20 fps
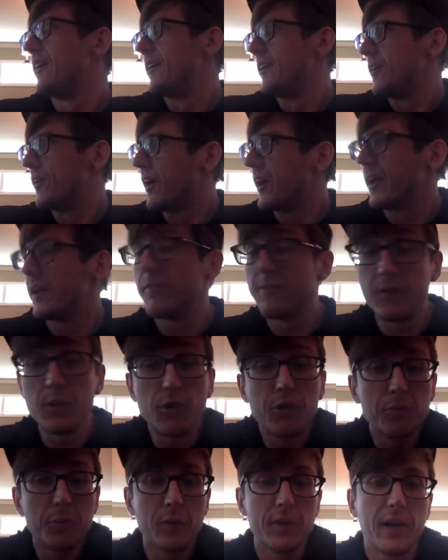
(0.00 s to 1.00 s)
Right, it
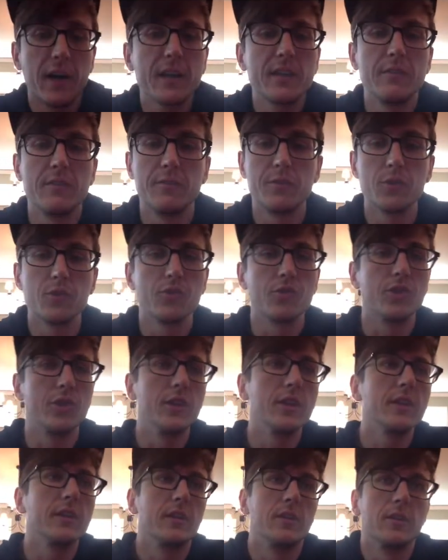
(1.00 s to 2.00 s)
feels productive, it feels
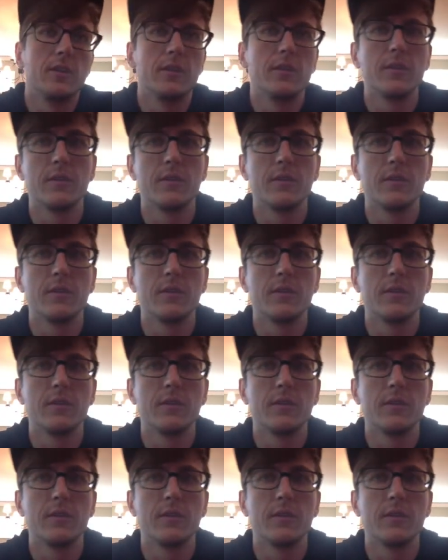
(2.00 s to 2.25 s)
good.